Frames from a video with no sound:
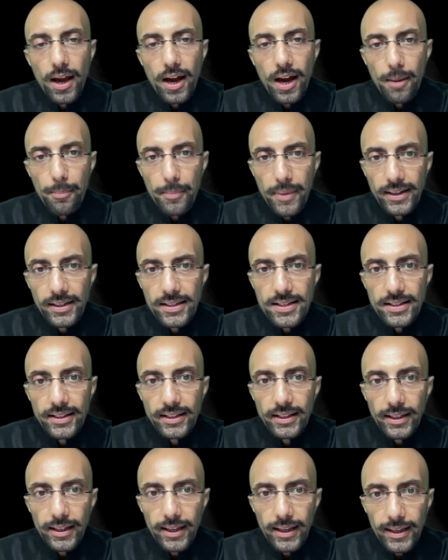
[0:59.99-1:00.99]
amends
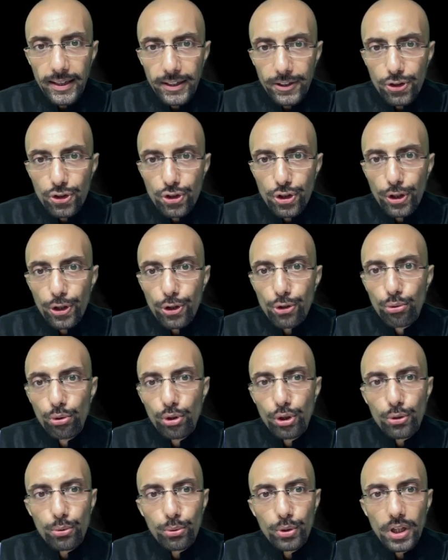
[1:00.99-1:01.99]
the 8th
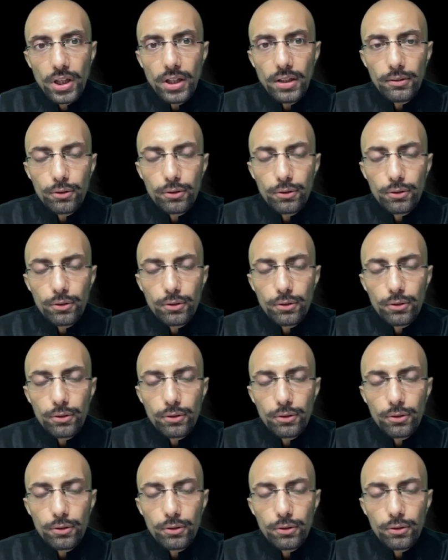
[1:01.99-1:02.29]
schedule to the